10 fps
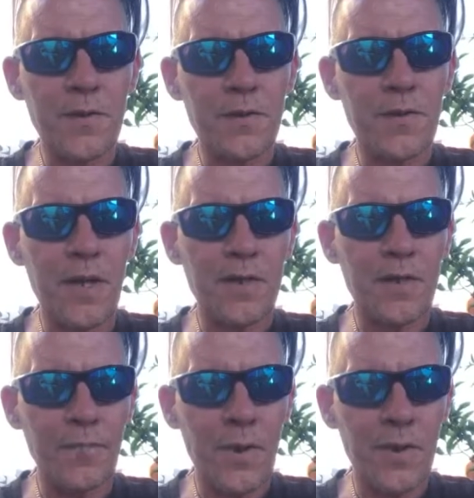There's
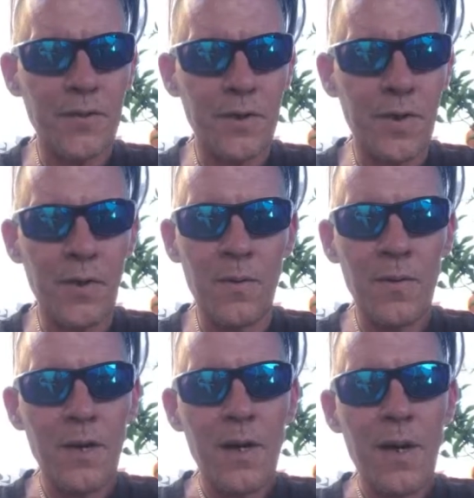lots of ways to go.
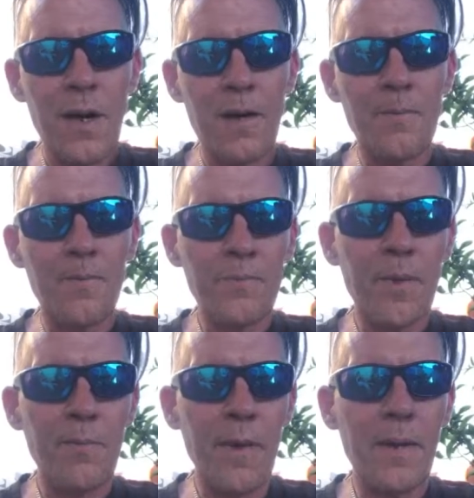
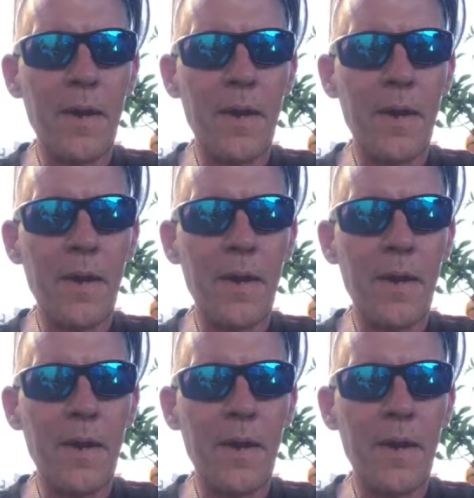But